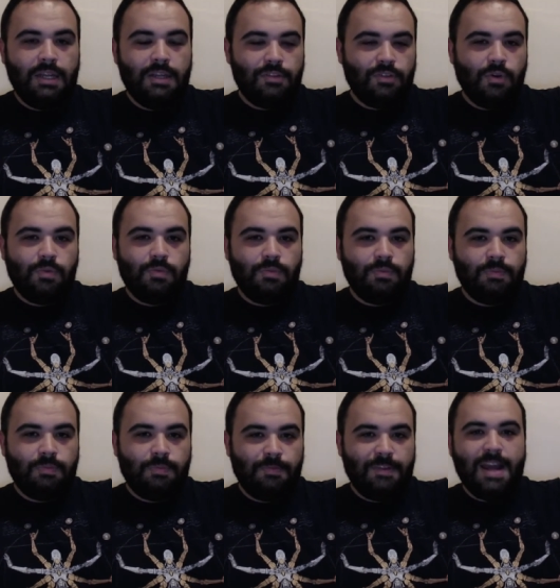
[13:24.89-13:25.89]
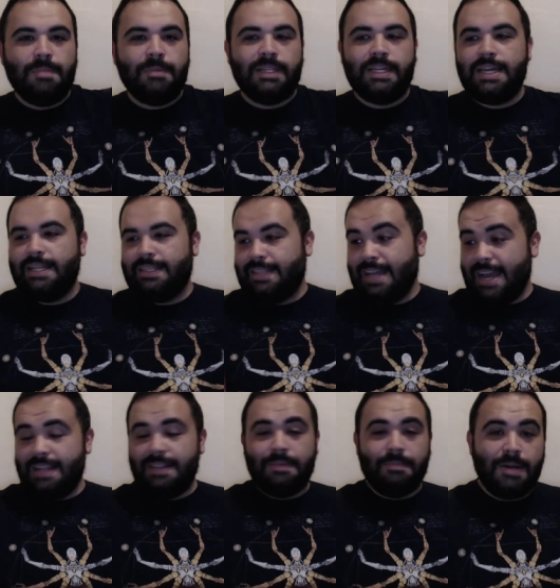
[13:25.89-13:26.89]
his own family and
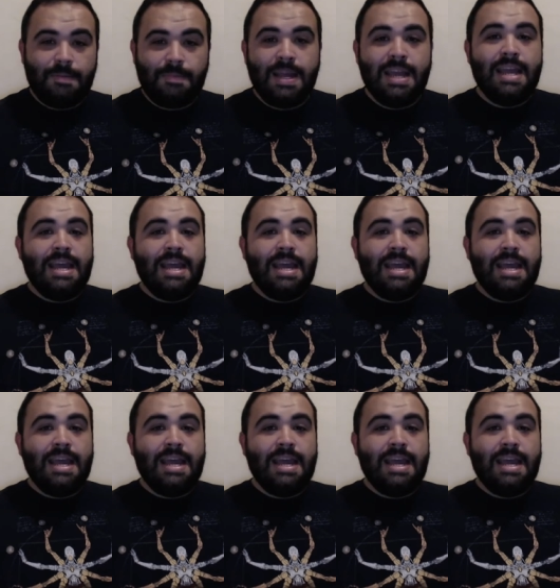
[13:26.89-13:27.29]
tied them up